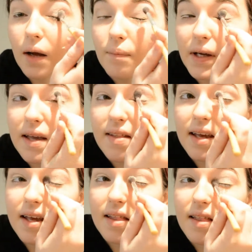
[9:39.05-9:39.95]
because it
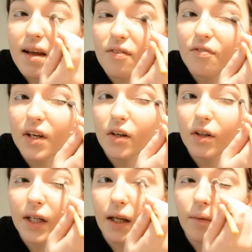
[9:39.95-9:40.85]
is a thick
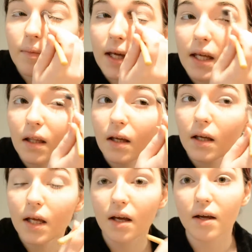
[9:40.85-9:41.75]
cream, and
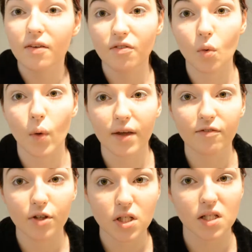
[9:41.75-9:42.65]
if you wait
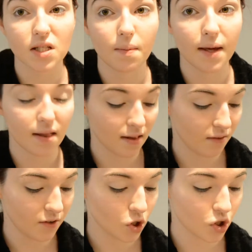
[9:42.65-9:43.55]
for it to set by
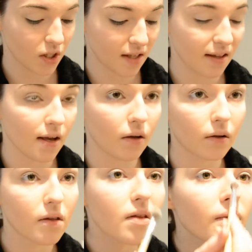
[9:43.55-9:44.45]
itself, it just takes
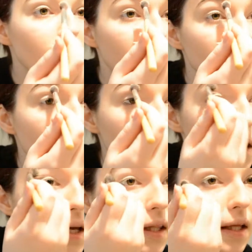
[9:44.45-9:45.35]
eons.
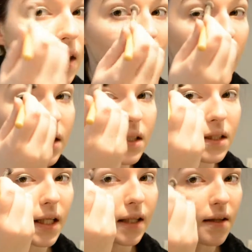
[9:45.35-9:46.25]
And then I like to
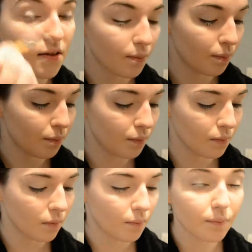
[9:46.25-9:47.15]
take this
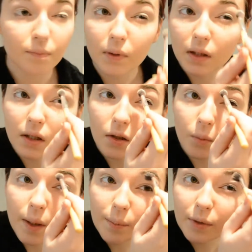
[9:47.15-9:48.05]
below
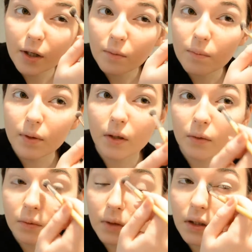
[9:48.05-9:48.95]
my brown
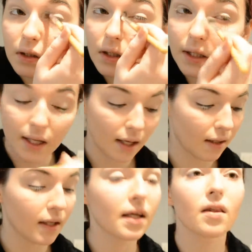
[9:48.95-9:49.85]
bone
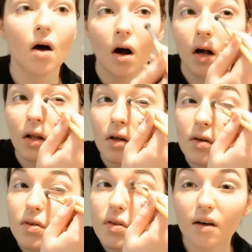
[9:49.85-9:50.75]
and in the
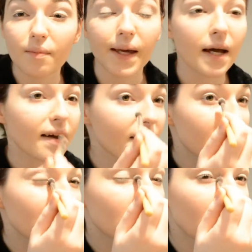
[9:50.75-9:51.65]
hollows of my
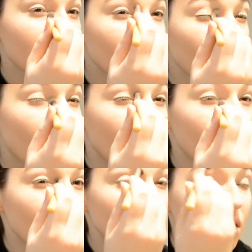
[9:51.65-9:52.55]
eyes here as
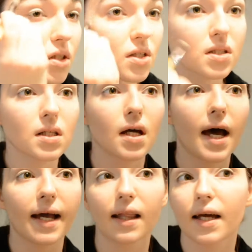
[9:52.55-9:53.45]
well, just to
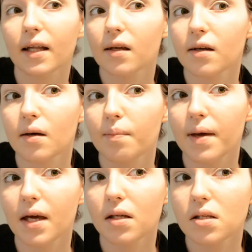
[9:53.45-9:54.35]
highlight it a
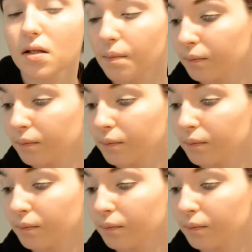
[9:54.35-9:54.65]
bit.